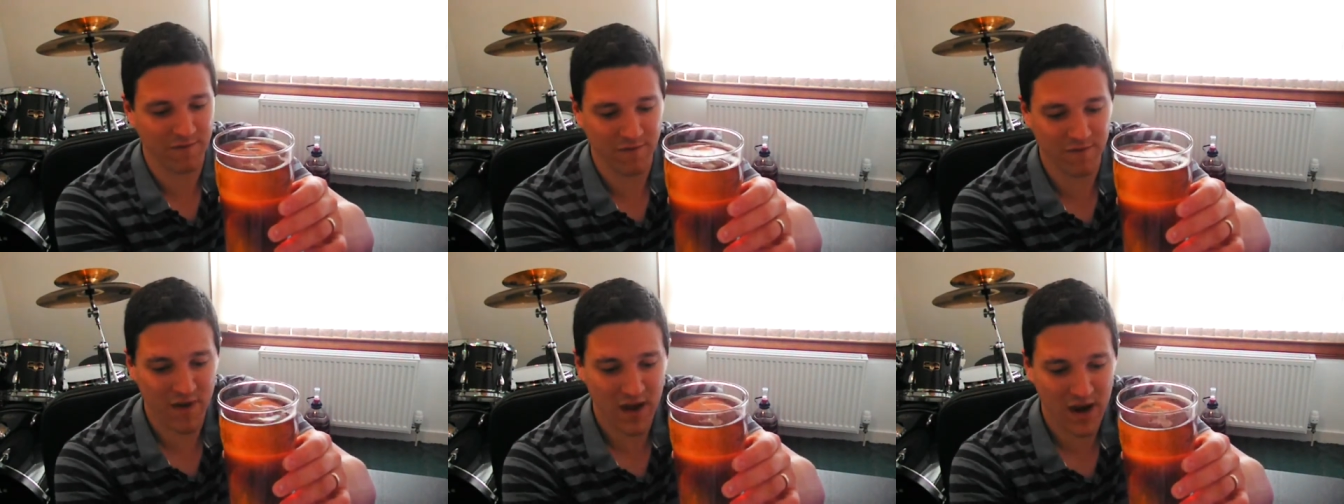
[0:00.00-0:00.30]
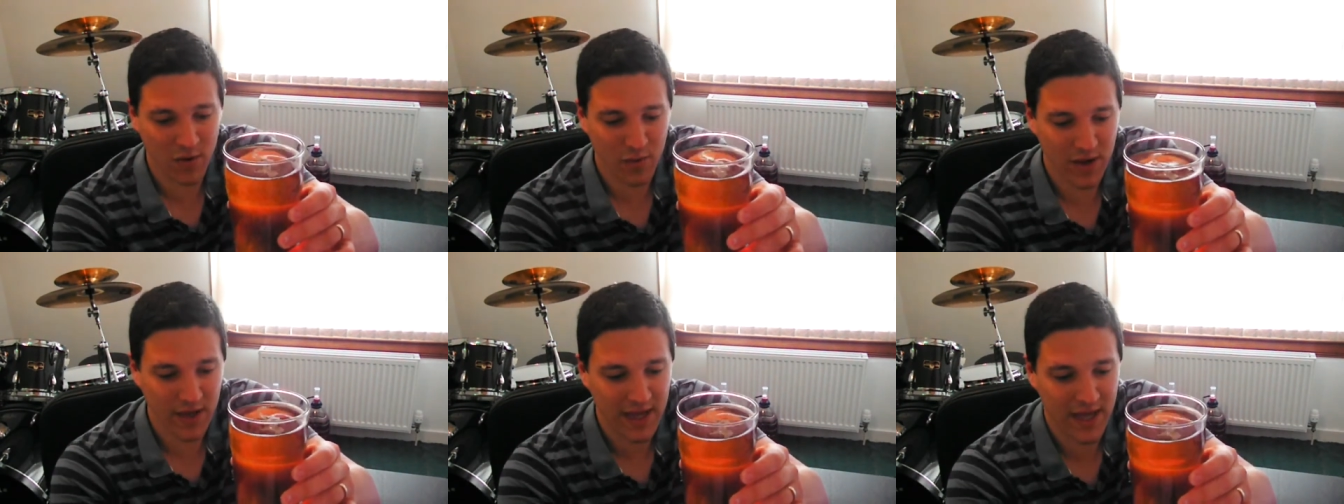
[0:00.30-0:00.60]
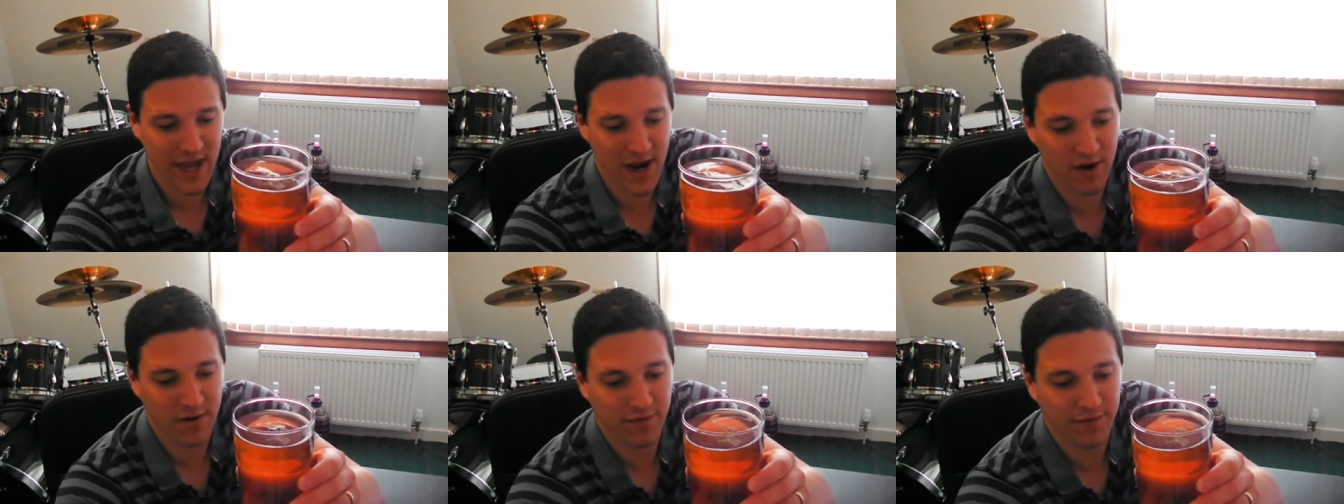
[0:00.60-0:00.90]
very
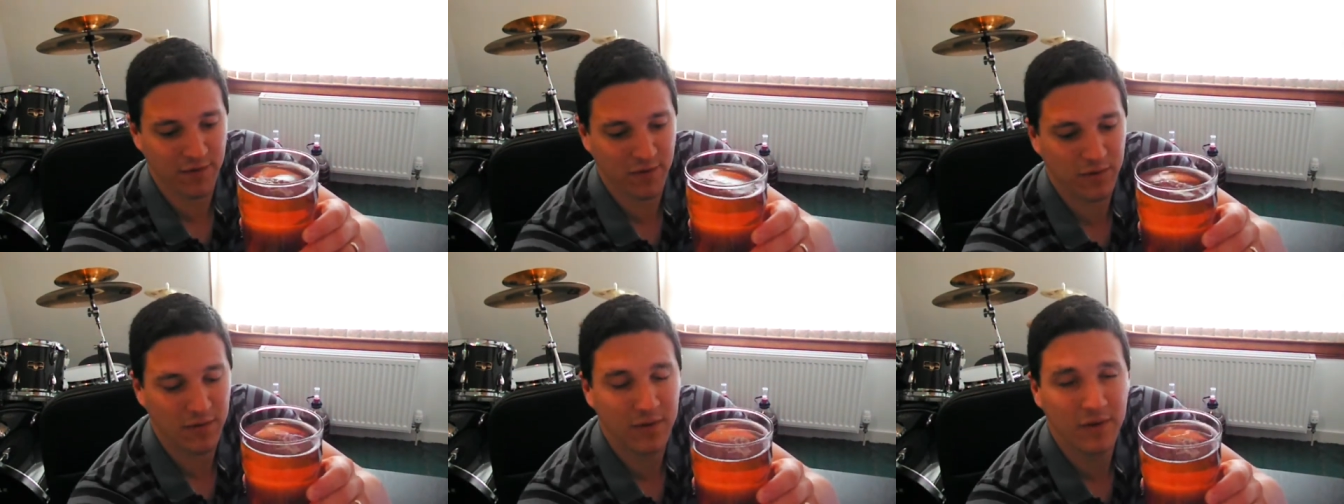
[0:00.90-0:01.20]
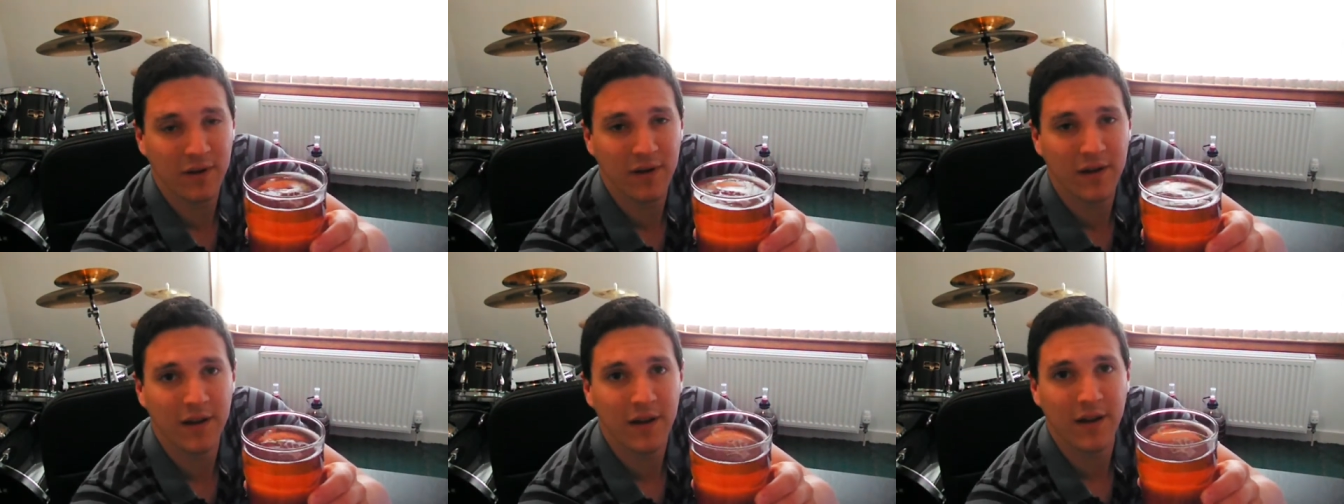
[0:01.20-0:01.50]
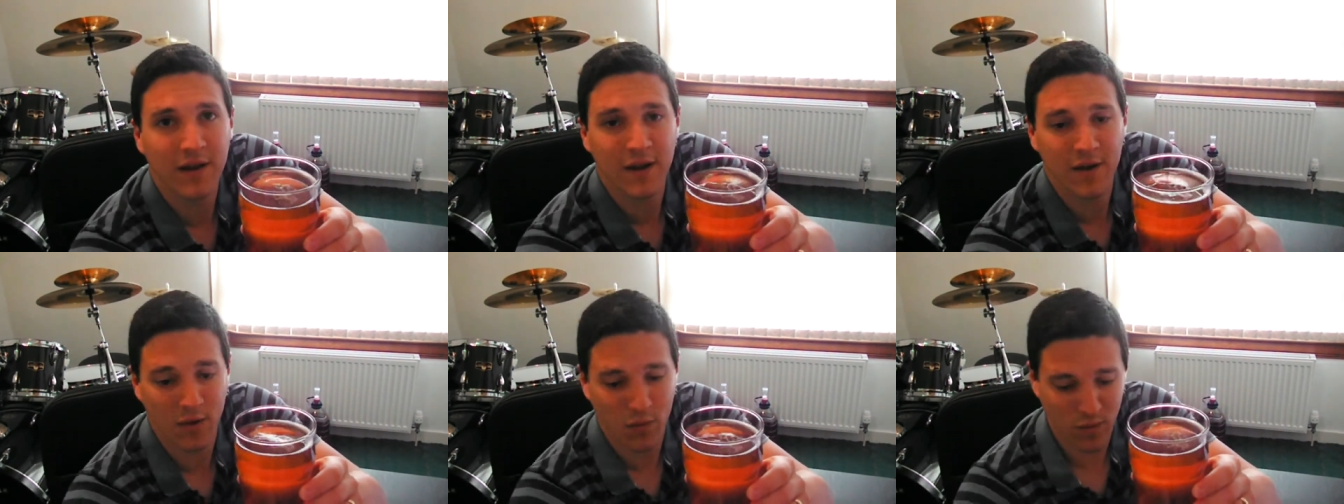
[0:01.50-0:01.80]
careful
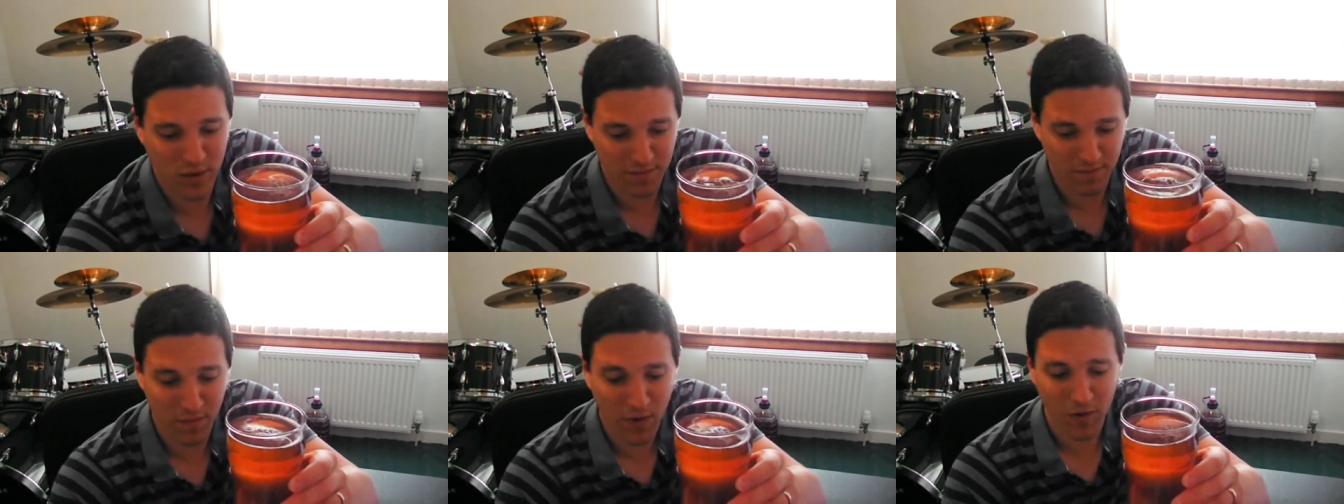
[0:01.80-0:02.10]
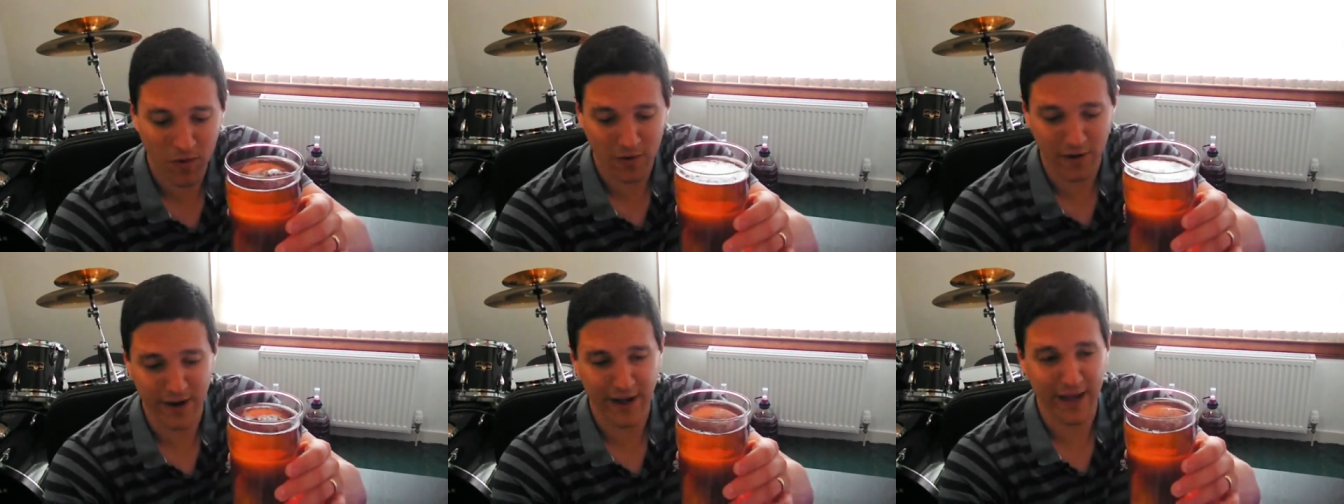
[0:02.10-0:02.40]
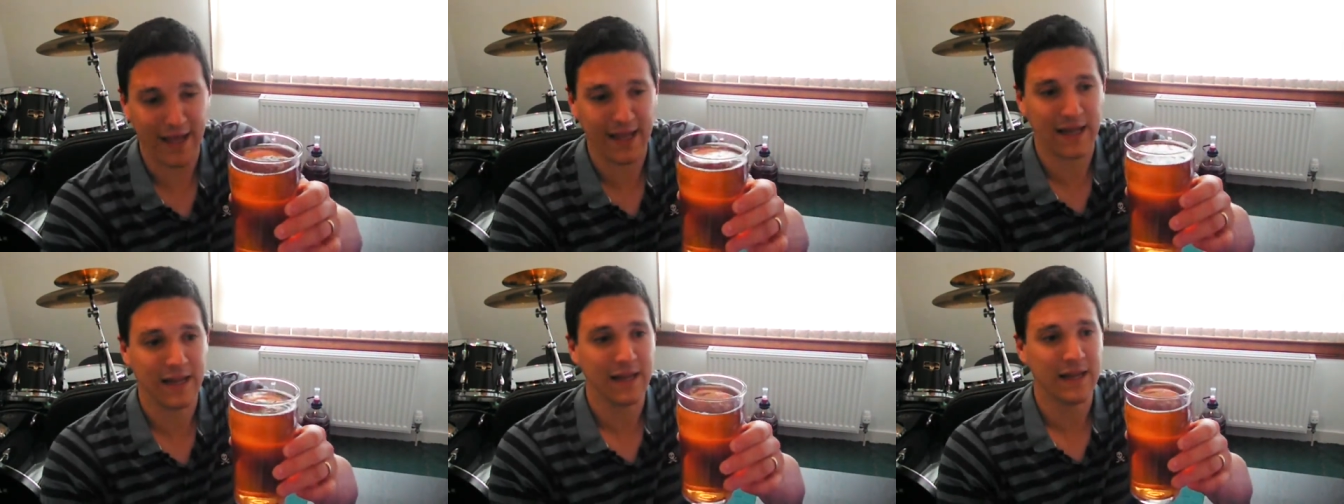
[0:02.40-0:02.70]
when
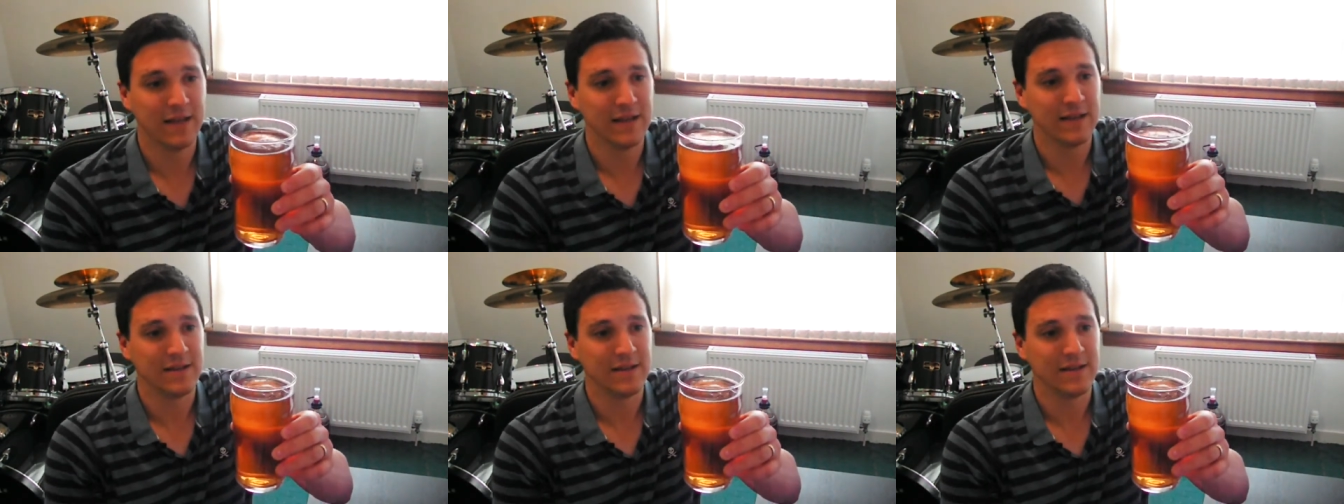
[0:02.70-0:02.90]
pouring it